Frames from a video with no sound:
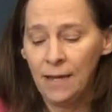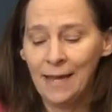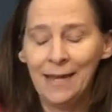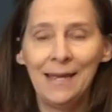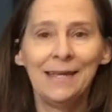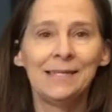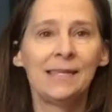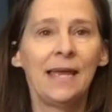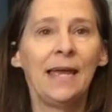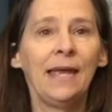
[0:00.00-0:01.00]
It
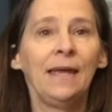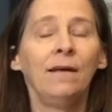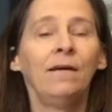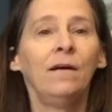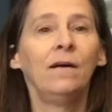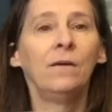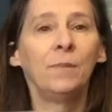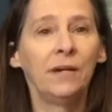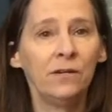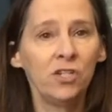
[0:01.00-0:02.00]
is a
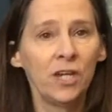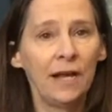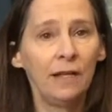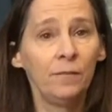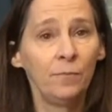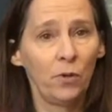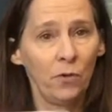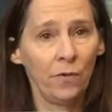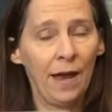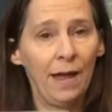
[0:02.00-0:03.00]
parent-child
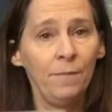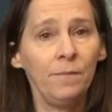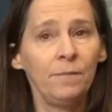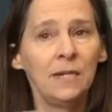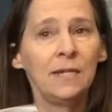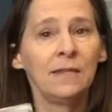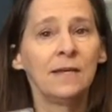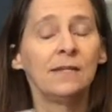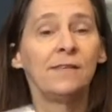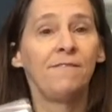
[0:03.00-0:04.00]
program, meaning
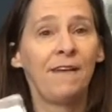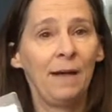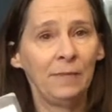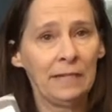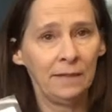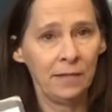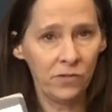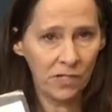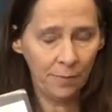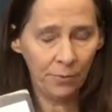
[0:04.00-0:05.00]
that it's a family
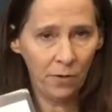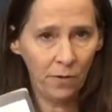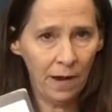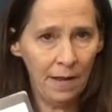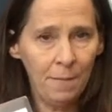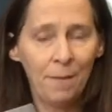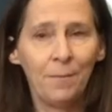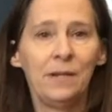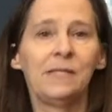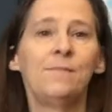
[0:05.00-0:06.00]
literacy program,
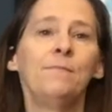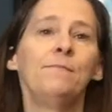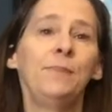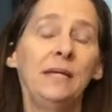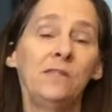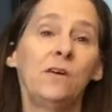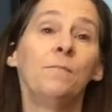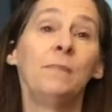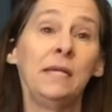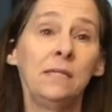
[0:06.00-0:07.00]
but it's based
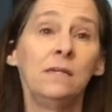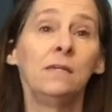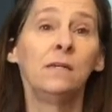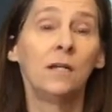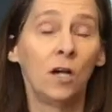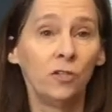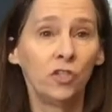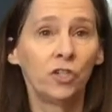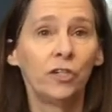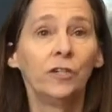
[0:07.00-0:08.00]
on Métis
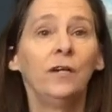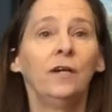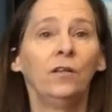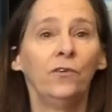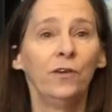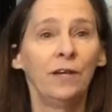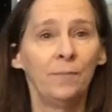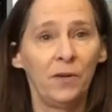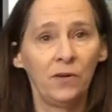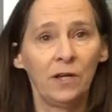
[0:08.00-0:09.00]
culture, learning
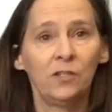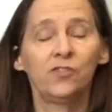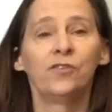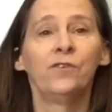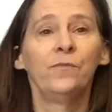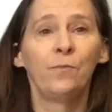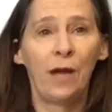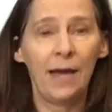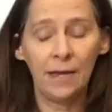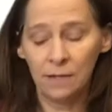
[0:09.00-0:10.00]
about culture,
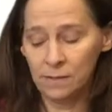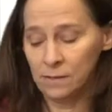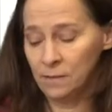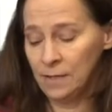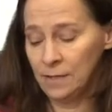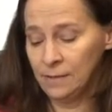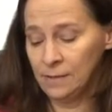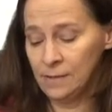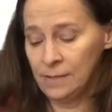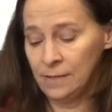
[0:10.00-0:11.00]
pride, and,
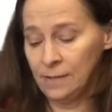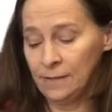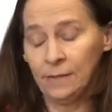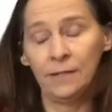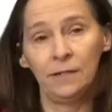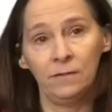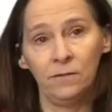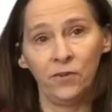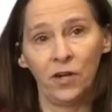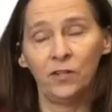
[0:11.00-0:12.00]
and uh, in
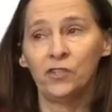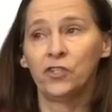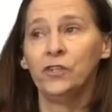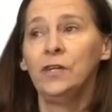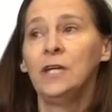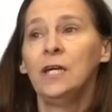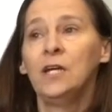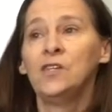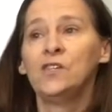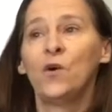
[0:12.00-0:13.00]
your culture.
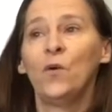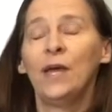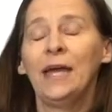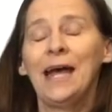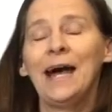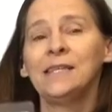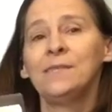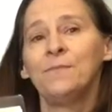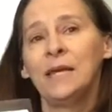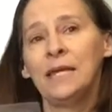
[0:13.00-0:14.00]
So it
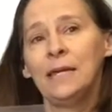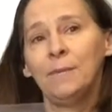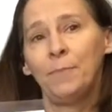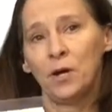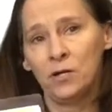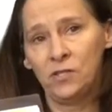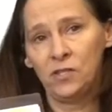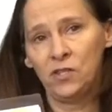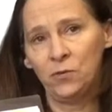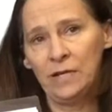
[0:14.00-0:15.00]
has many
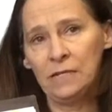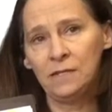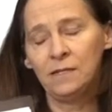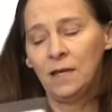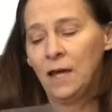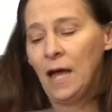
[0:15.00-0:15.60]
parts to it.